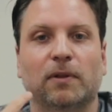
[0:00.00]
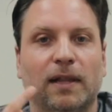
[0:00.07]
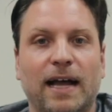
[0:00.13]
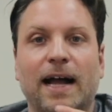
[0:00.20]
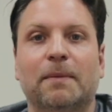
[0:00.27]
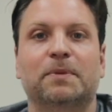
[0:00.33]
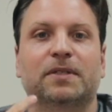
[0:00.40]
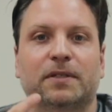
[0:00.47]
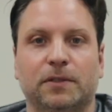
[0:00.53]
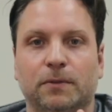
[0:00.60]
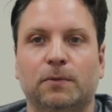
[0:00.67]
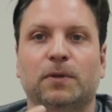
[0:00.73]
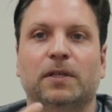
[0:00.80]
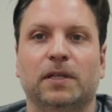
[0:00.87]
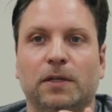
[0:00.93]
laps and you
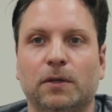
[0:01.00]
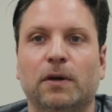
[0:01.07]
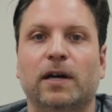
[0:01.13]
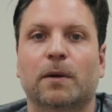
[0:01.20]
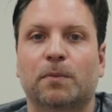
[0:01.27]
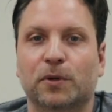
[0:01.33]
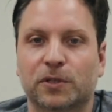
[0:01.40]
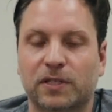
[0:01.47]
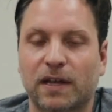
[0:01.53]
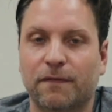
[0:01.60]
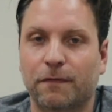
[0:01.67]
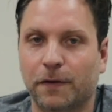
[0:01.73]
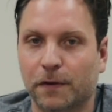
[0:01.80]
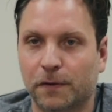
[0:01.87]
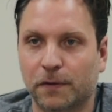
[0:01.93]
really know how to push that
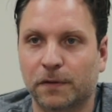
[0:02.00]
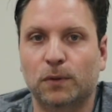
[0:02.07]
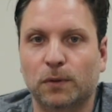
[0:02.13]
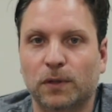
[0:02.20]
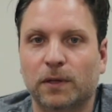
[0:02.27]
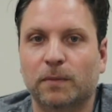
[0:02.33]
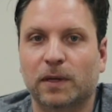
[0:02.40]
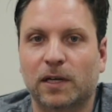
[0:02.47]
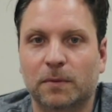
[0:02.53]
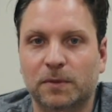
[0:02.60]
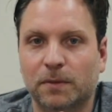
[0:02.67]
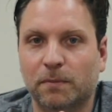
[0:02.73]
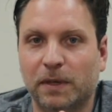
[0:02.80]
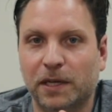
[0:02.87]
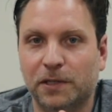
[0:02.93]
vehicle, cooling
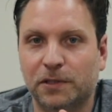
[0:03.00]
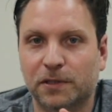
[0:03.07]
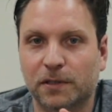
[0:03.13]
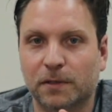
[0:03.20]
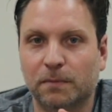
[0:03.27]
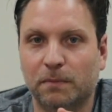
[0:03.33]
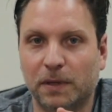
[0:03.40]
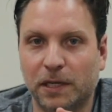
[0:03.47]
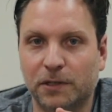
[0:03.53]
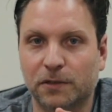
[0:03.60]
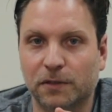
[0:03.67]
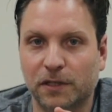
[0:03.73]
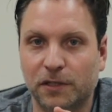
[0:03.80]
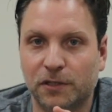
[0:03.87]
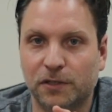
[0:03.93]
becomes a major
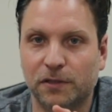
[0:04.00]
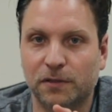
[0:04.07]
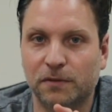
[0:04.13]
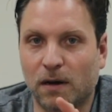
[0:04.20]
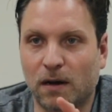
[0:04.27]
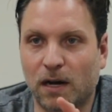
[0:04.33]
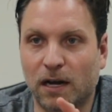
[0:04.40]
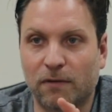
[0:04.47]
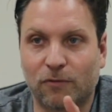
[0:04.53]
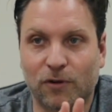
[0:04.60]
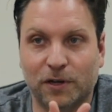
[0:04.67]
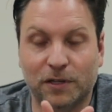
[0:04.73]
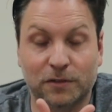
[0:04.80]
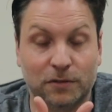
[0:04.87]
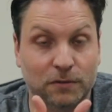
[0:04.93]
issue. I've
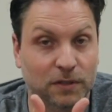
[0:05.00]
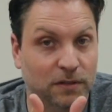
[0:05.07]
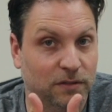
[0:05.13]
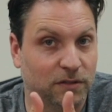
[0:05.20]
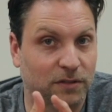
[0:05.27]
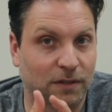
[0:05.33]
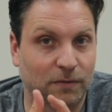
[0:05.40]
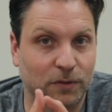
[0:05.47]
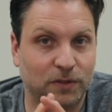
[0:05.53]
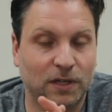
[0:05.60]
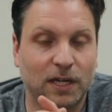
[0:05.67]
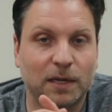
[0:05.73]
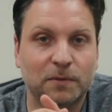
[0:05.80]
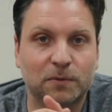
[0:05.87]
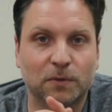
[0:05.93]
run into it several
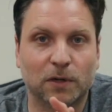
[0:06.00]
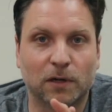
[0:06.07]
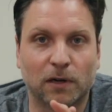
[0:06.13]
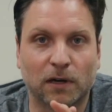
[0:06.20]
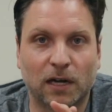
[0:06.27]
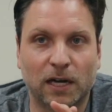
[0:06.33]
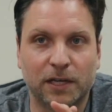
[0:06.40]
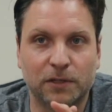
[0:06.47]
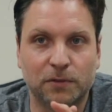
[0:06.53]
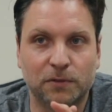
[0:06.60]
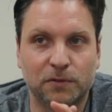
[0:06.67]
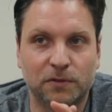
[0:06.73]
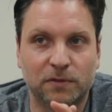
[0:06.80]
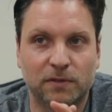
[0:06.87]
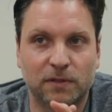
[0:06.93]
times where I
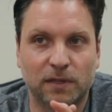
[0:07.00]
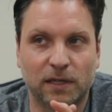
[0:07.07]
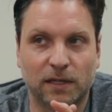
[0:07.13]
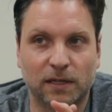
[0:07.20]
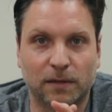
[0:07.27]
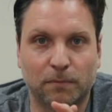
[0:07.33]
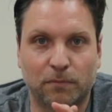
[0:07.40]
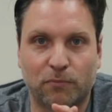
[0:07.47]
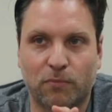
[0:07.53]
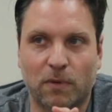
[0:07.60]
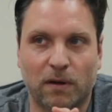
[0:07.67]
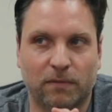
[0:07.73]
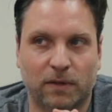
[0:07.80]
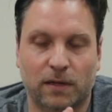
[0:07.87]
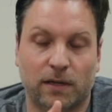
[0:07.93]
used a
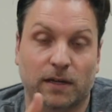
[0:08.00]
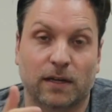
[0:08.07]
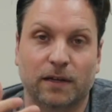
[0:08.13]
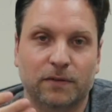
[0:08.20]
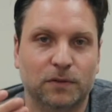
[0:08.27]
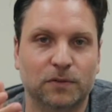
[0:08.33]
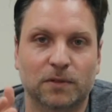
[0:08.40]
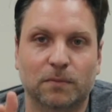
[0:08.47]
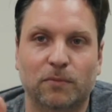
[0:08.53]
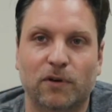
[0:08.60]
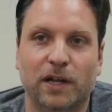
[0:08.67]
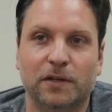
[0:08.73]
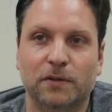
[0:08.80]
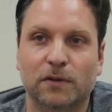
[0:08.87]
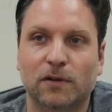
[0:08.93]

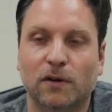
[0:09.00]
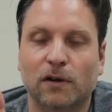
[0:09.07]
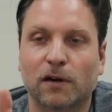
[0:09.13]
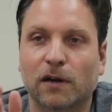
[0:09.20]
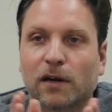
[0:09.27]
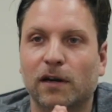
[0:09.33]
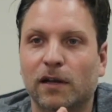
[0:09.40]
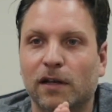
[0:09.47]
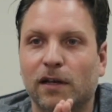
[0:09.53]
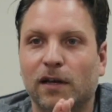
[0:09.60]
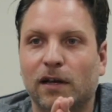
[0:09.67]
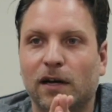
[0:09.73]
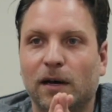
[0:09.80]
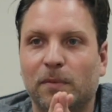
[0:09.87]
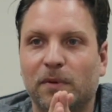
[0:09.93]
brand new car
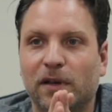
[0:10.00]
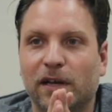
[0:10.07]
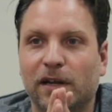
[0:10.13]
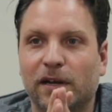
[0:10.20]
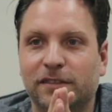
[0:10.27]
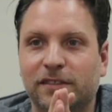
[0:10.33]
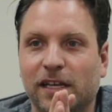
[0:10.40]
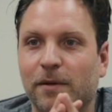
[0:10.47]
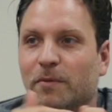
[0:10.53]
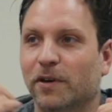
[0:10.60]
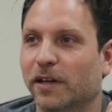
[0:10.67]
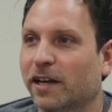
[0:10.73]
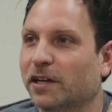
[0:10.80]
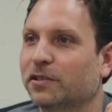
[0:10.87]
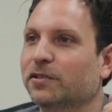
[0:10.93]
up at
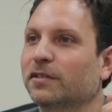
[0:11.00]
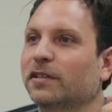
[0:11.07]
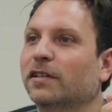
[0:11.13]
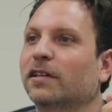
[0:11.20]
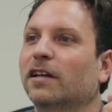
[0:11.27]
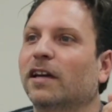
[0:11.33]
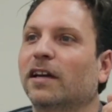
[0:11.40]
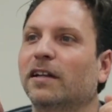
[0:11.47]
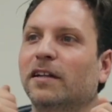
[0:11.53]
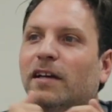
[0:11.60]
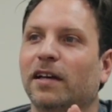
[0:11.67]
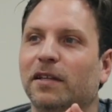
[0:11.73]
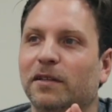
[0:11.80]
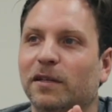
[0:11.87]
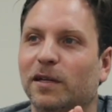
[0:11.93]
Sebring actually, and I
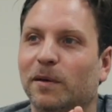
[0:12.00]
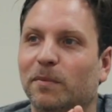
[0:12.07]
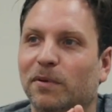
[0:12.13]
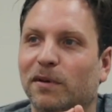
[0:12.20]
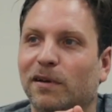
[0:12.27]
ended up